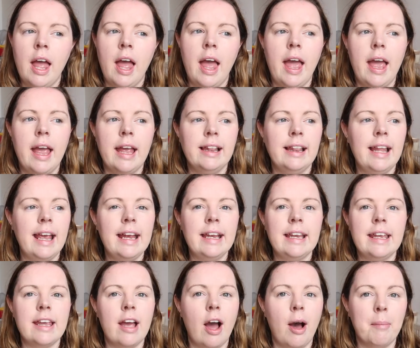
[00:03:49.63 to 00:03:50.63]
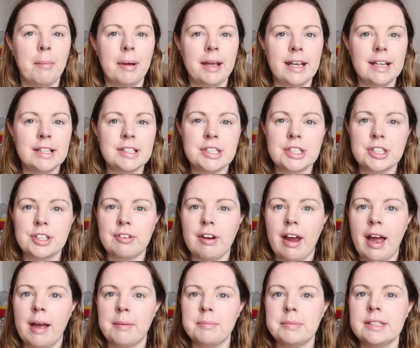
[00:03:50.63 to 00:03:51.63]
A lady on my
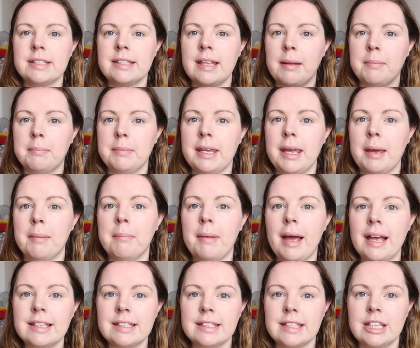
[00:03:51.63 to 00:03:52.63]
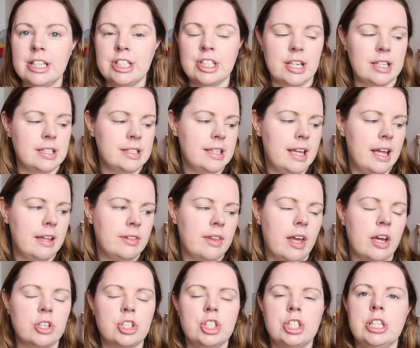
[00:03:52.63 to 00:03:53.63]
Instagram sent me a message and said
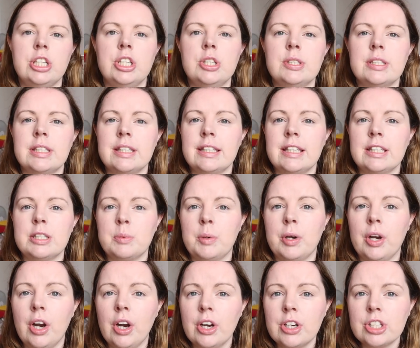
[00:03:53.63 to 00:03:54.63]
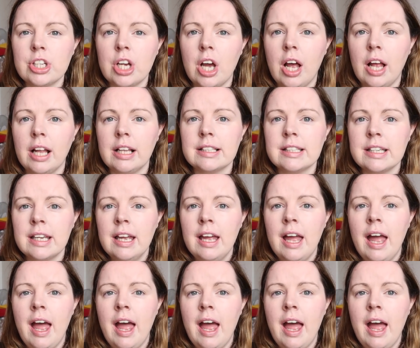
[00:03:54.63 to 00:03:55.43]
that she uses this with her child.